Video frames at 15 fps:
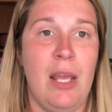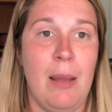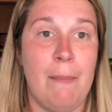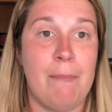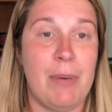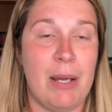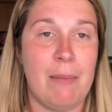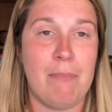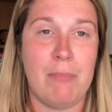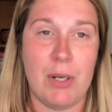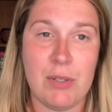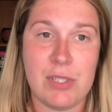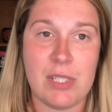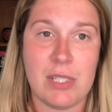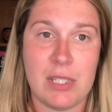but
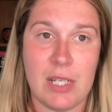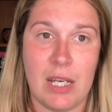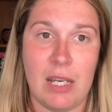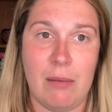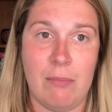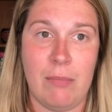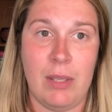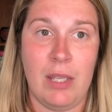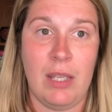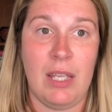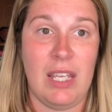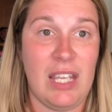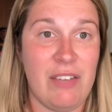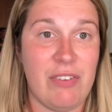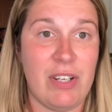most of the time,
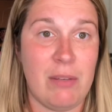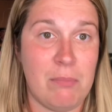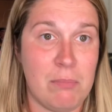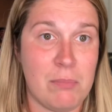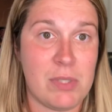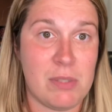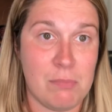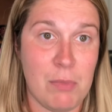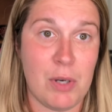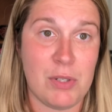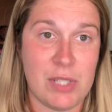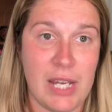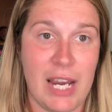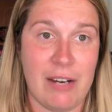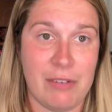even in
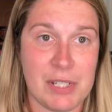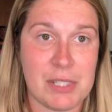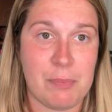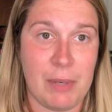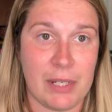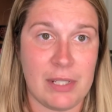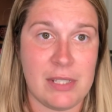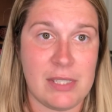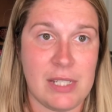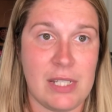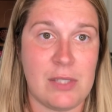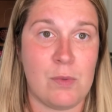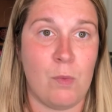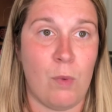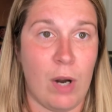most high-risk
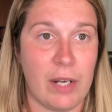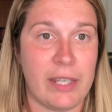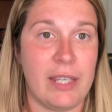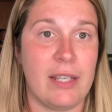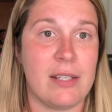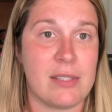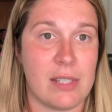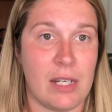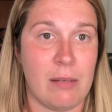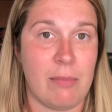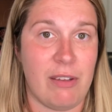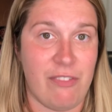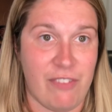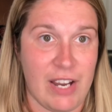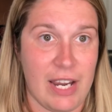pregnancies, walking is gonna
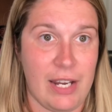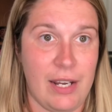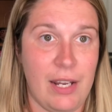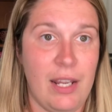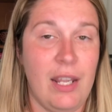be fine.